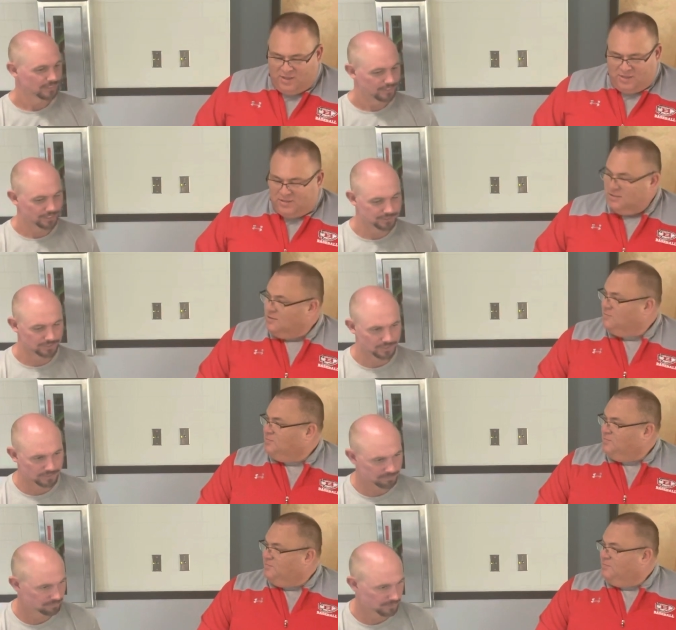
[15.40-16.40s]
Speaker 1: It's uh,
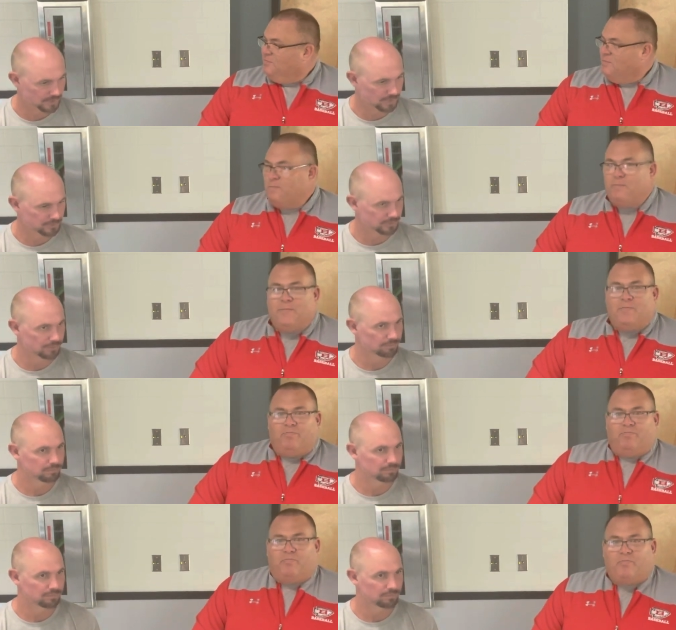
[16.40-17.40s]
you know, it was a
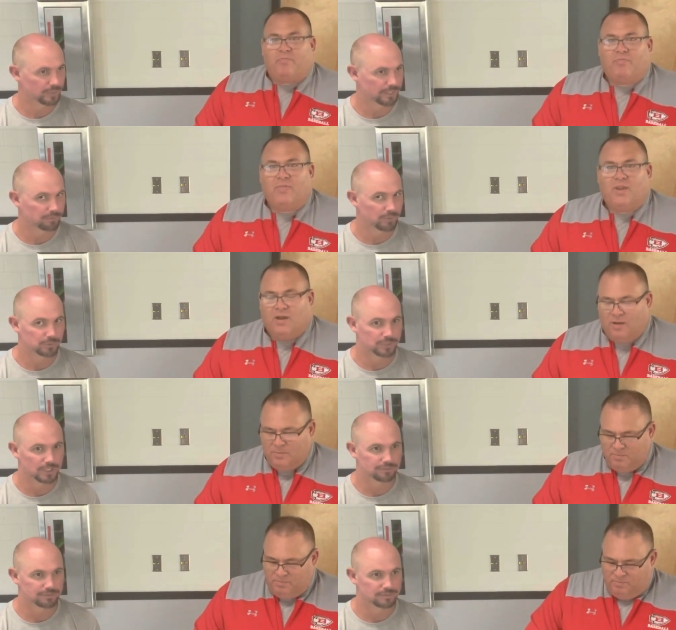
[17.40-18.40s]
we had a real
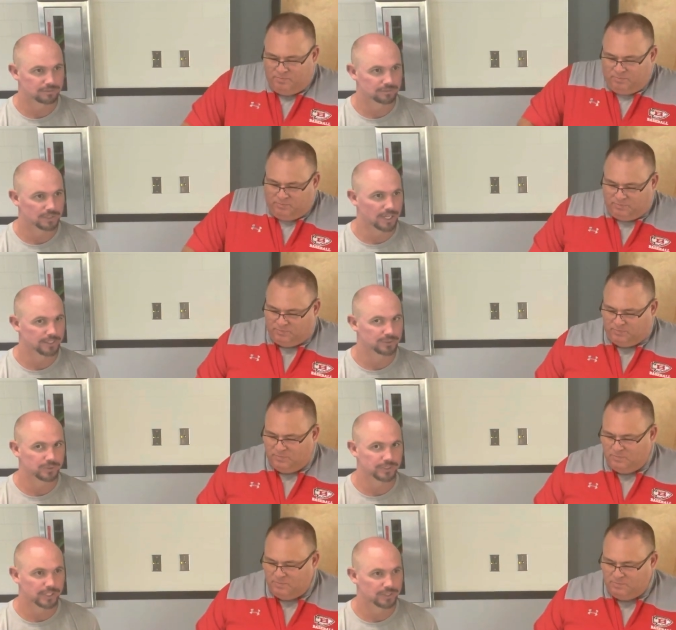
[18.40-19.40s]
tough
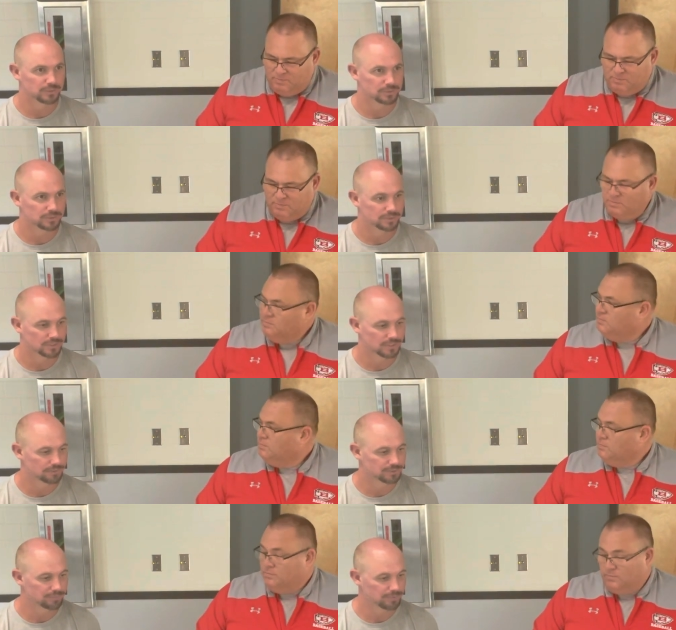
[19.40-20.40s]
non-district schedule, uh,
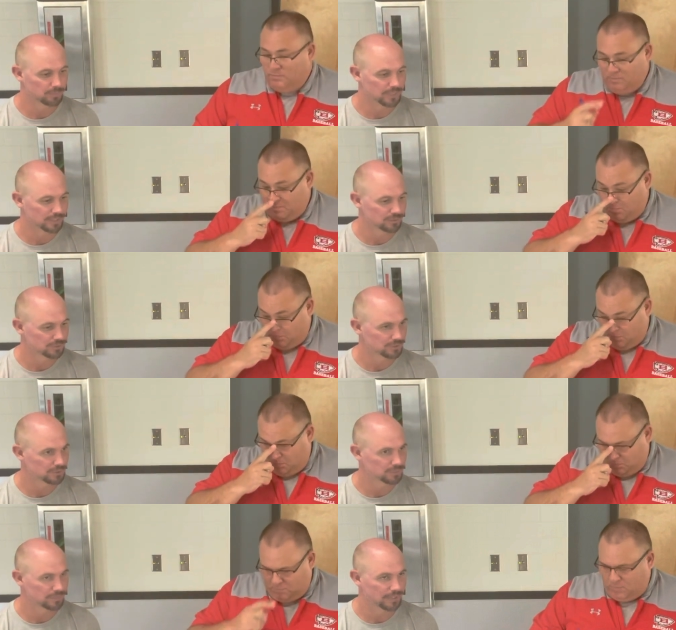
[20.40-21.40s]
something we're not used
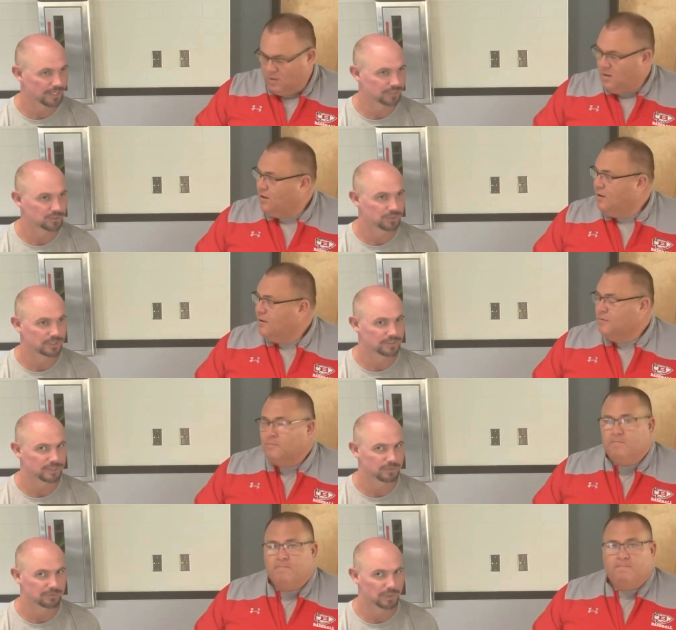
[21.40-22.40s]
to. We've, last two years, I
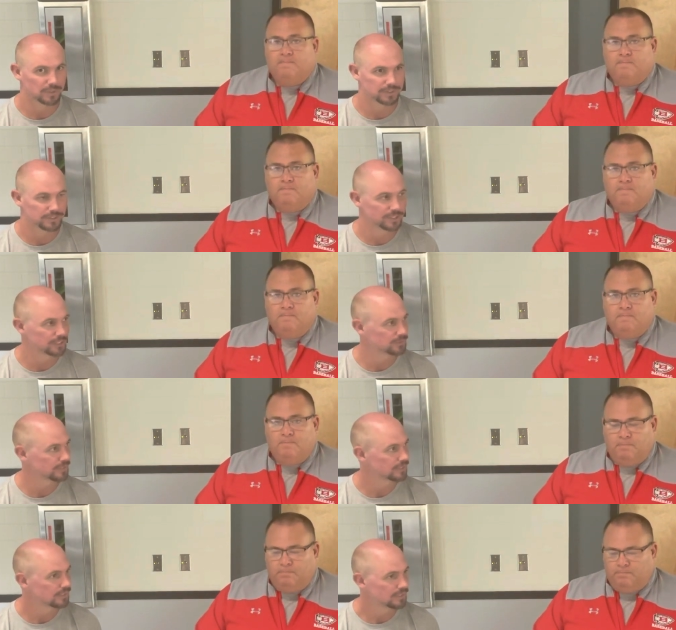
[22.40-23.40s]
think we've gone into the
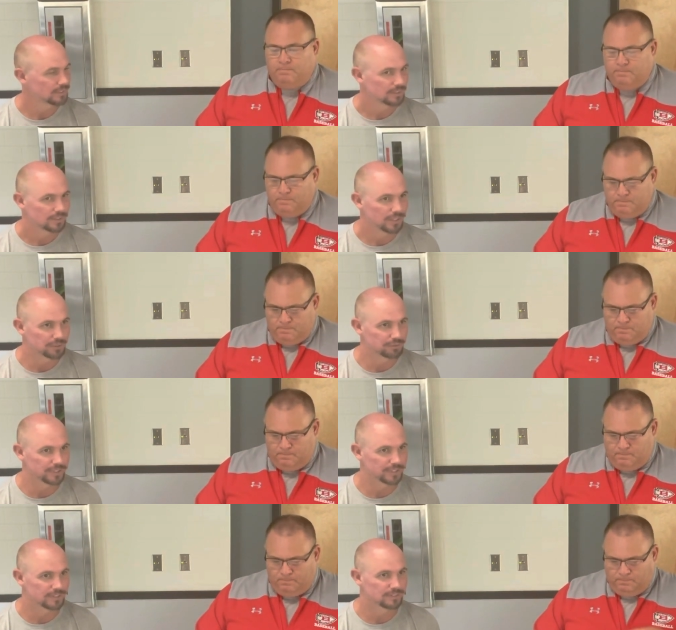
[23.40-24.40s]
district
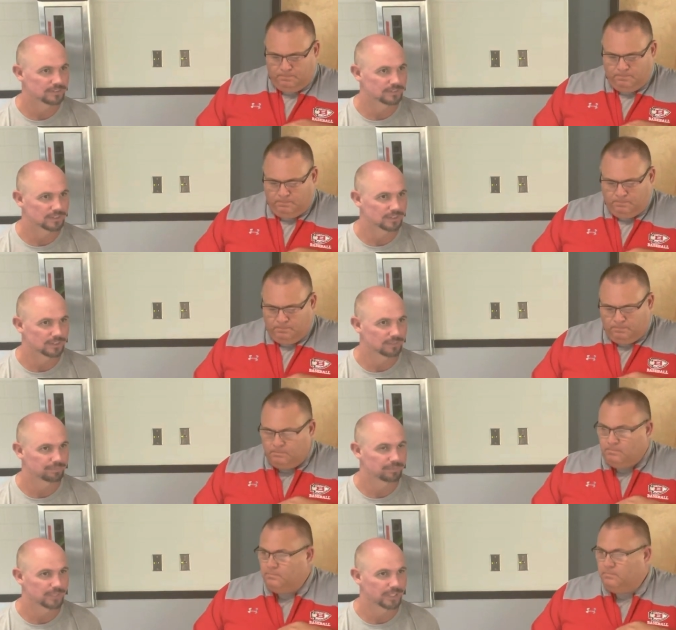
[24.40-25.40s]
undefeated, um,
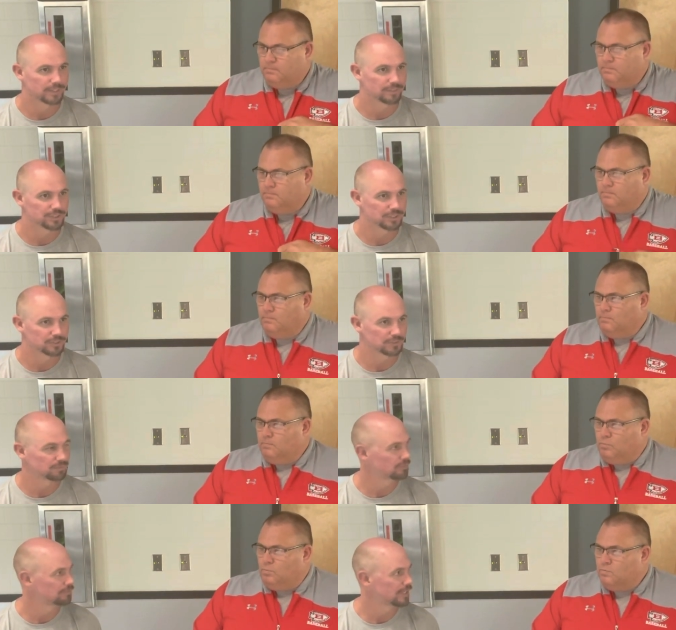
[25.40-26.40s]
and this year's
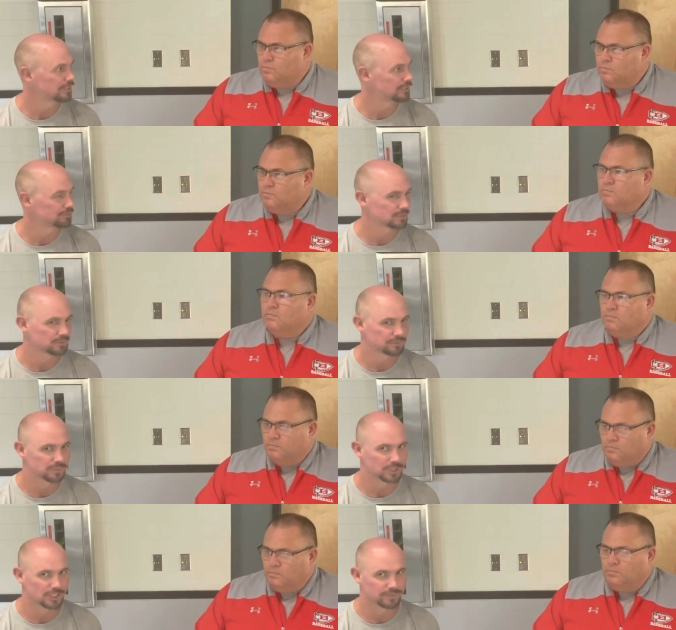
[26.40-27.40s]
very different. We,
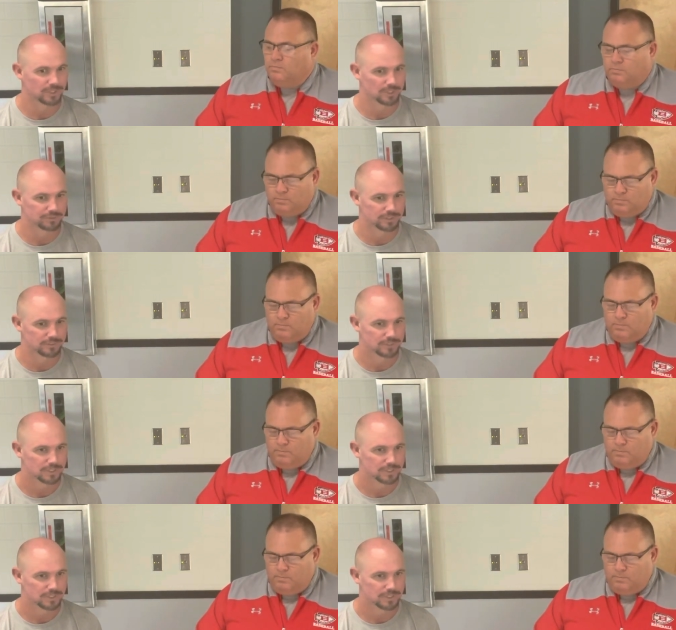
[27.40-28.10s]
are coming off of